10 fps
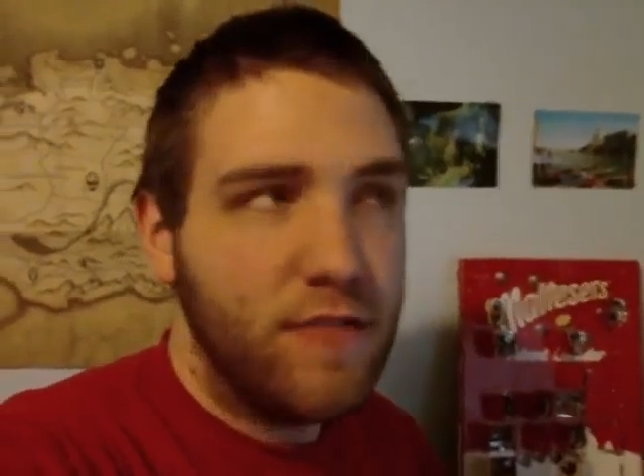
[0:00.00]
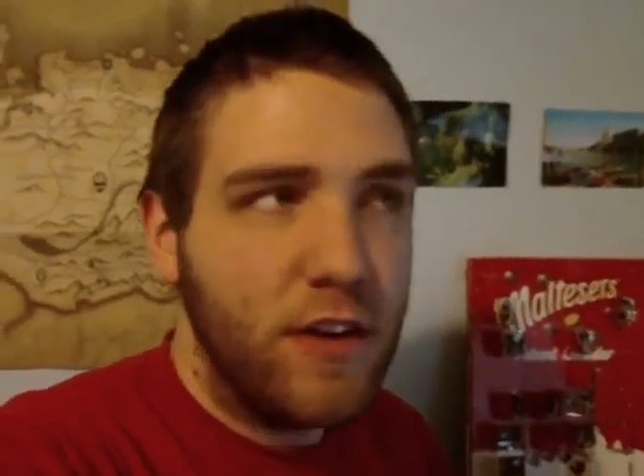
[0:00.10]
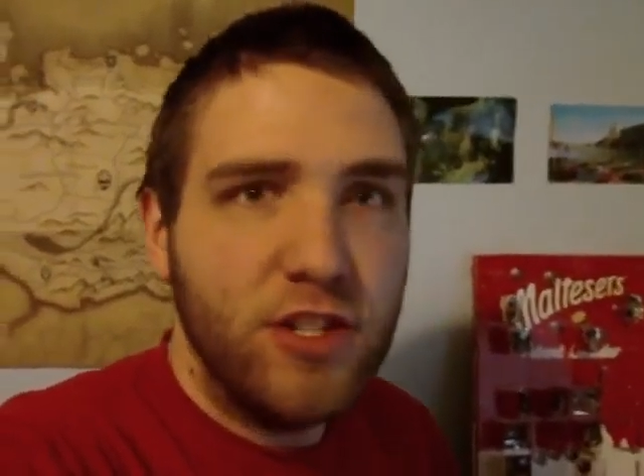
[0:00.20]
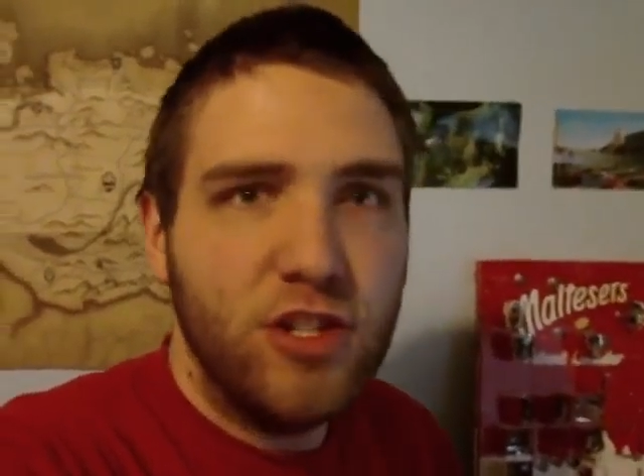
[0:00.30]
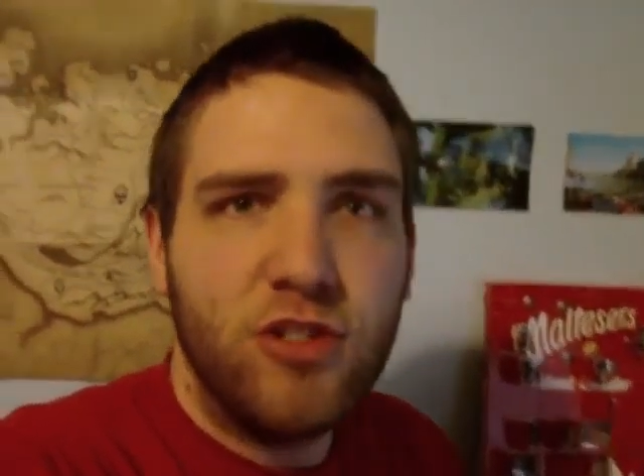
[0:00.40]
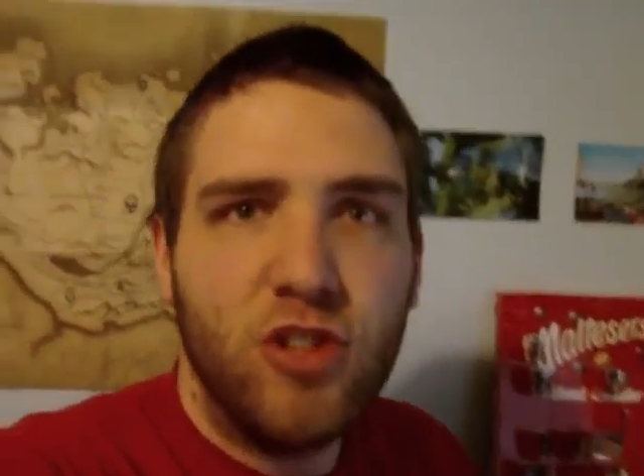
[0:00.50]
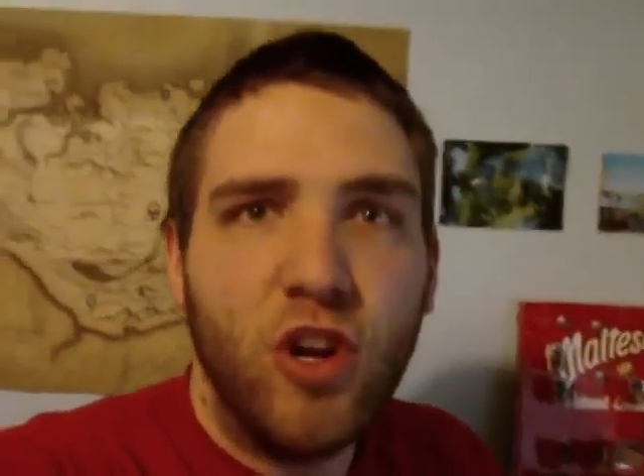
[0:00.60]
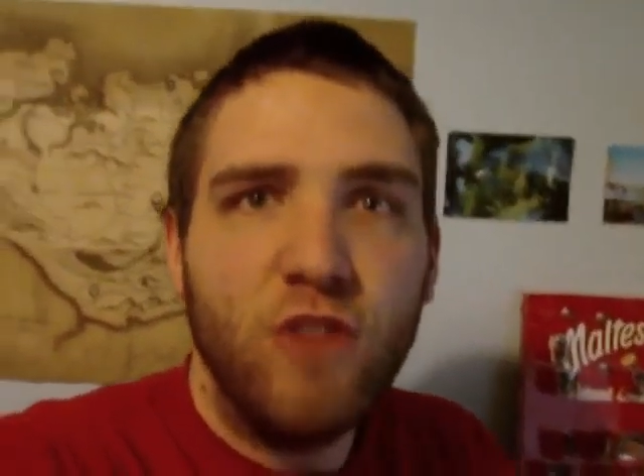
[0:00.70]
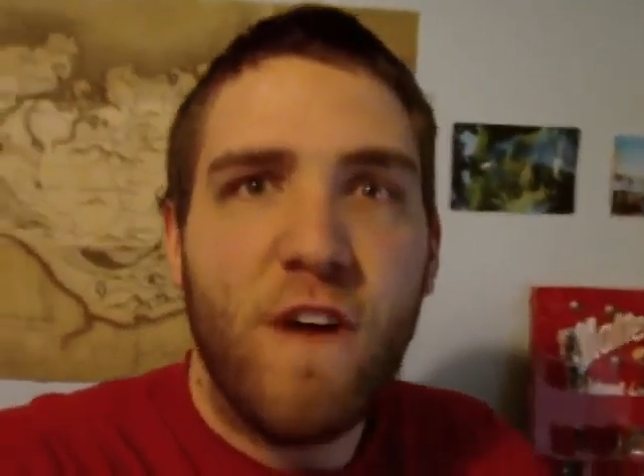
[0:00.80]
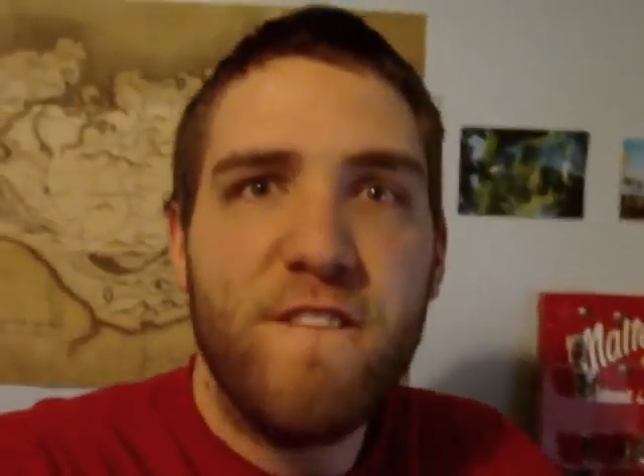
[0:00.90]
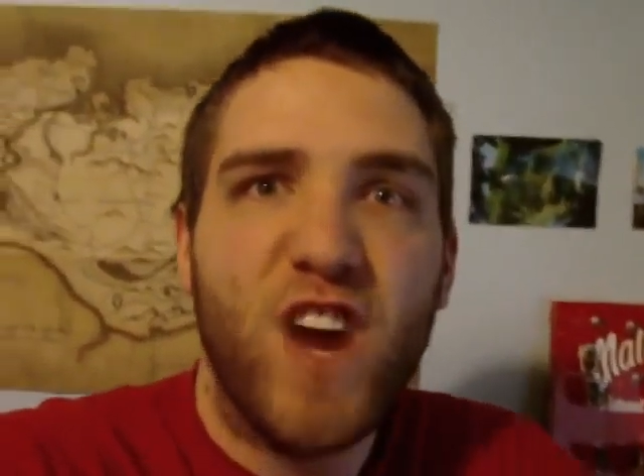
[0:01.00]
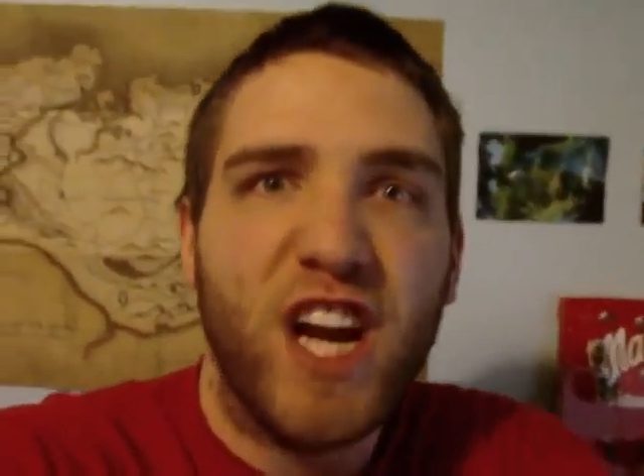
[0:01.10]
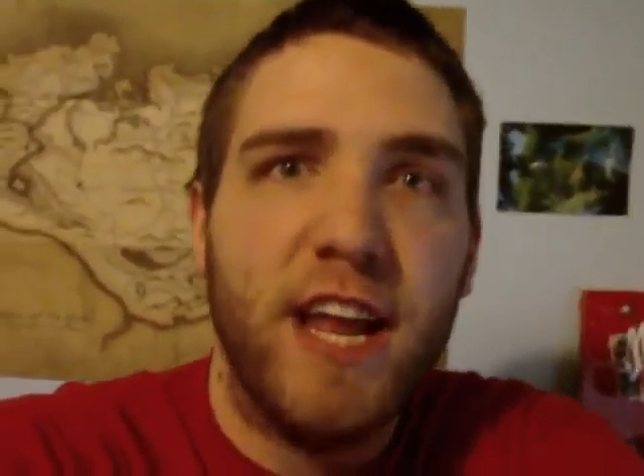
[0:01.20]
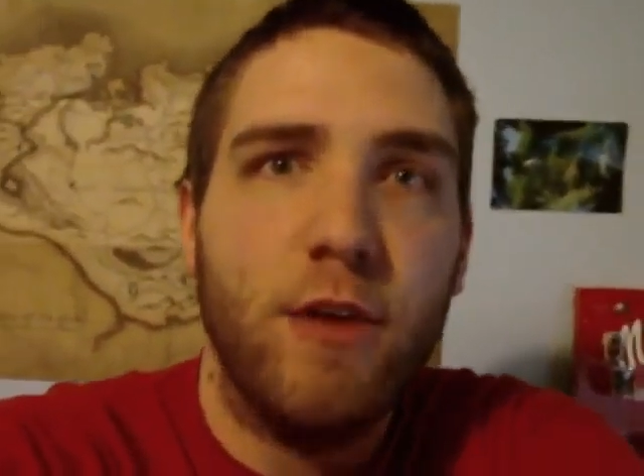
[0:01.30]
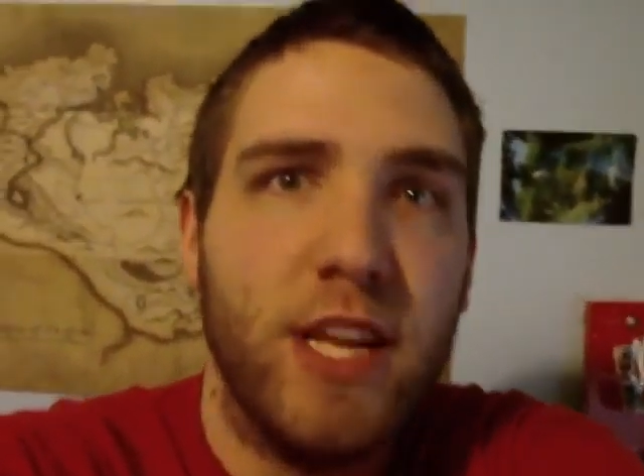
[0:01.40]
I've only just gotten over a
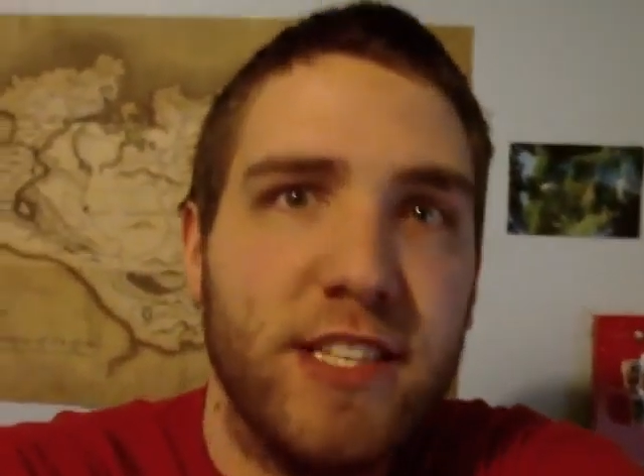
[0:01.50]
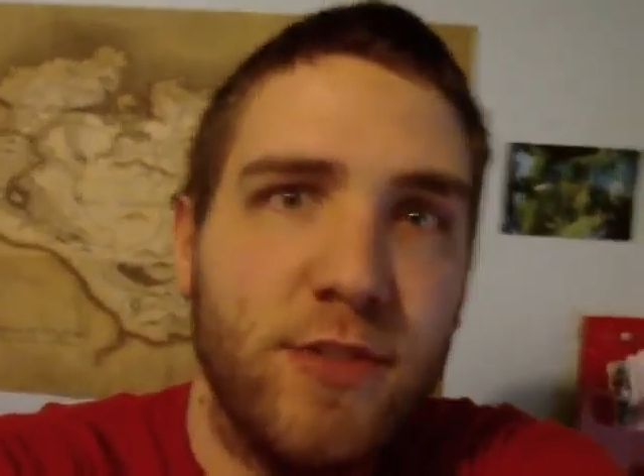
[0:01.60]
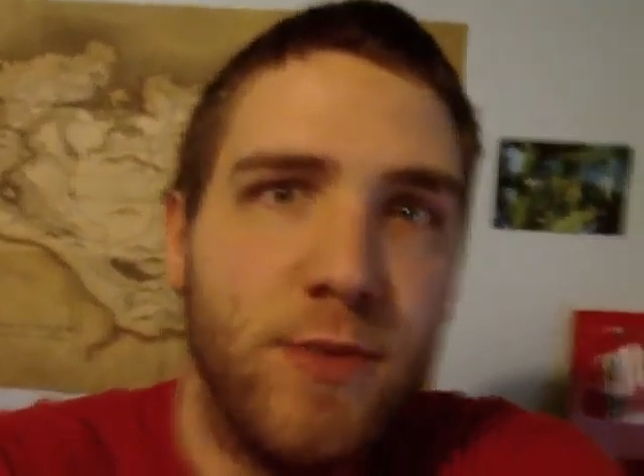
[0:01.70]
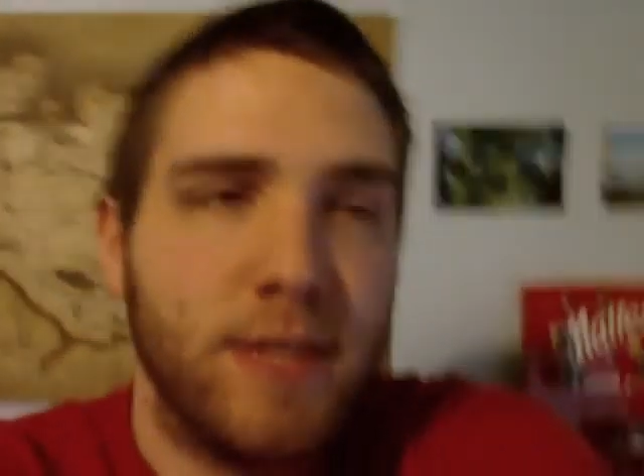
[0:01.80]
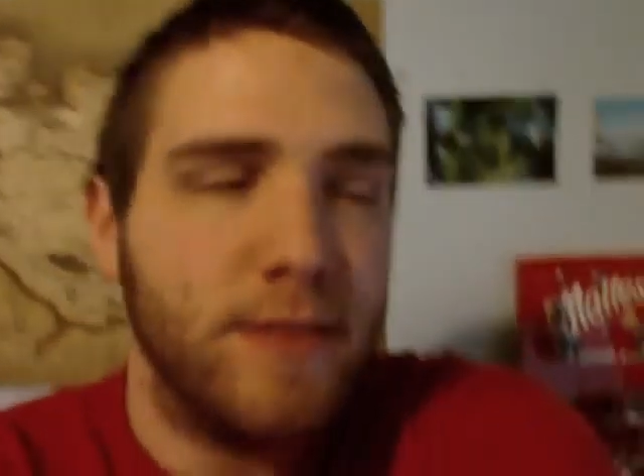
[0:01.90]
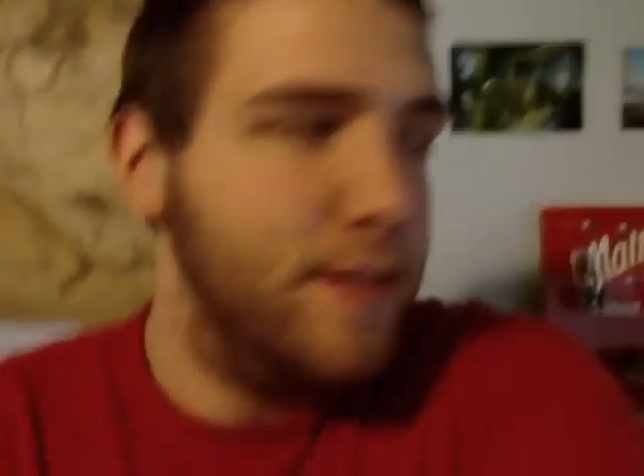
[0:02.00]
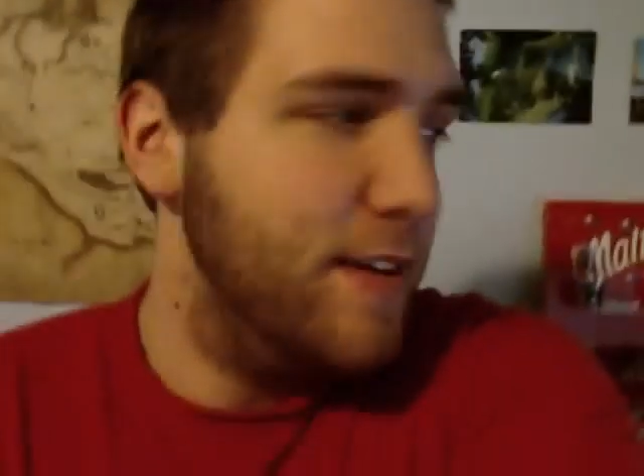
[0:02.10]
fucking illness as well.